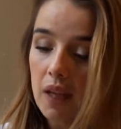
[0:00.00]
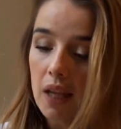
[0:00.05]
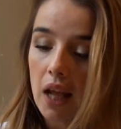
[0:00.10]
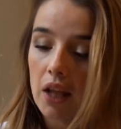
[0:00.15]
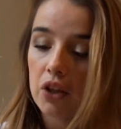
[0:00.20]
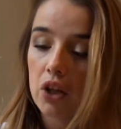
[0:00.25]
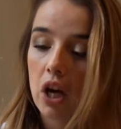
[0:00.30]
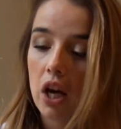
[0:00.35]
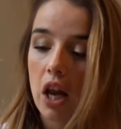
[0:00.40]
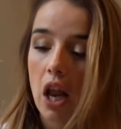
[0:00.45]

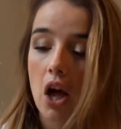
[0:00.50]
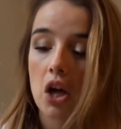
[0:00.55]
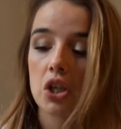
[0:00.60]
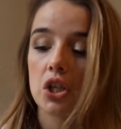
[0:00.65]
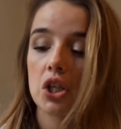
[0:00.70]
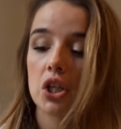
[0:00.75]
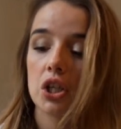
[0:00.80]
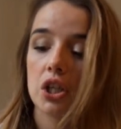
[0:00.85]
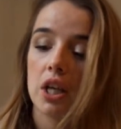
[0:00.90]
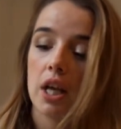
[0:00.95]
the
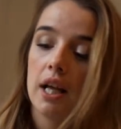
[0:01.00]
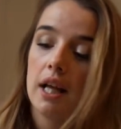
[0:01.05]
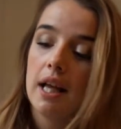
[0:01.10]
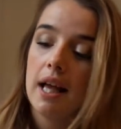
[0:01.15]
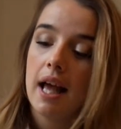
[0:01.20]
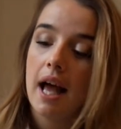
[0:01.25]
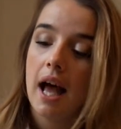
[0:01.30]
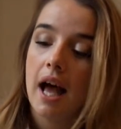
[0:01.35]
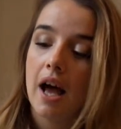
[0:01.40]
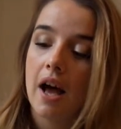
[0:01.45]
Lush
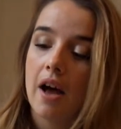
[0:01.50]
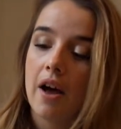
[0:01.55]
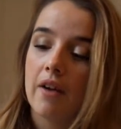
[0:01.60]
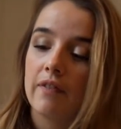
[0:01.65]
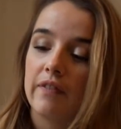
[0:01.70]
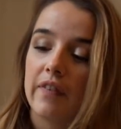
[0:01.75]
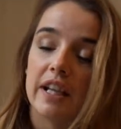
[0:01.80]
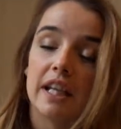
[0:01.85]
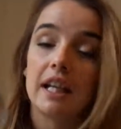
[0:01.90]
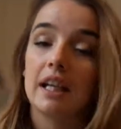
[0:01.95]

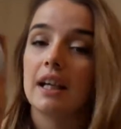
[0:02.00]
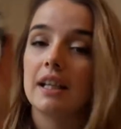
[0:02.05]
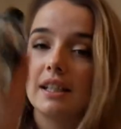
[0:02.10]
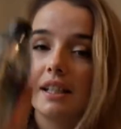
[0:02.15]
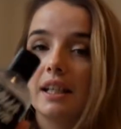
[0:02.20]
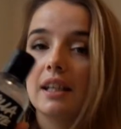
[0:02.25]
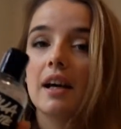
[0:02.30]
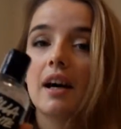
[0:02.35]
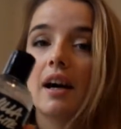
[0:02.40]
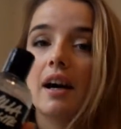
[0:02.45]
Vanilla
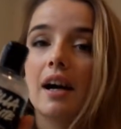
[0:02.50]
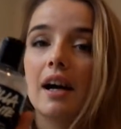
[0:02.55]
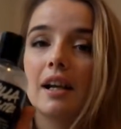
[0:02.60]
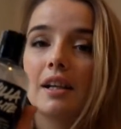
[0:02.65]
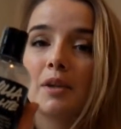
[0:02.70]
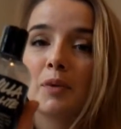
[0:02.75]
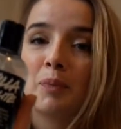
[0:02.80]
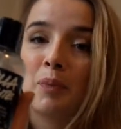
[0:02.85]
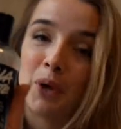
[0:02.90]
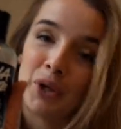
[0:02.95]

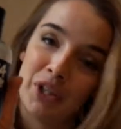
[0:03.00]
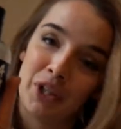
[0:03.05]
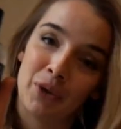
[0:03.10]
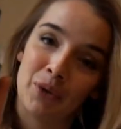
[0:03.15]
Delight Body